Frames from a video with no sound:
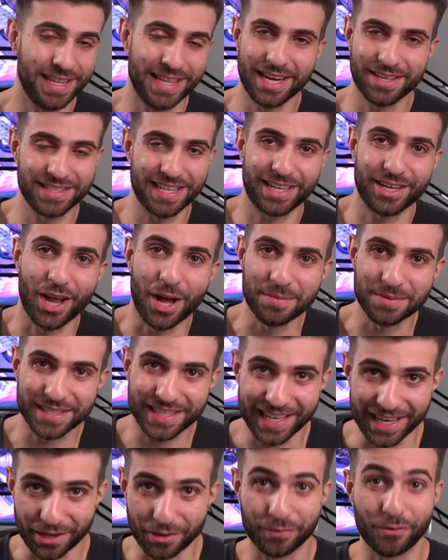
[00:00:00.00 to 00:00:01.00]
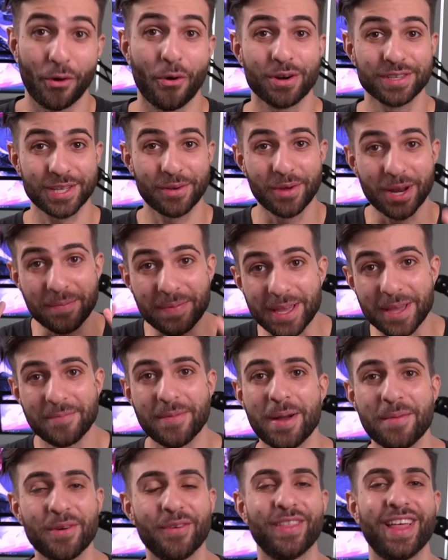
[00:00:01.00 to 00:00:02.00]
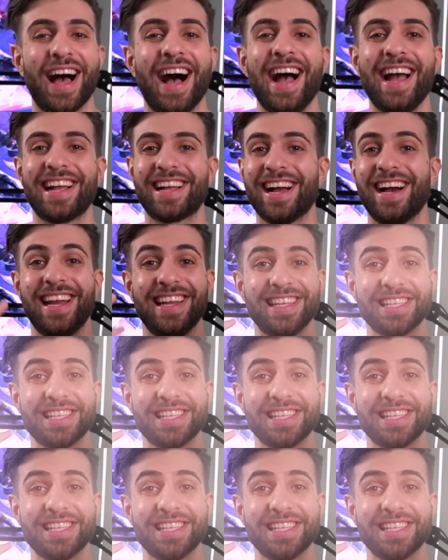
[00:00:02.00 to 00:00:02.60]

And I was like, no, I'm just kidding. Of course I want to be a member of the Icon.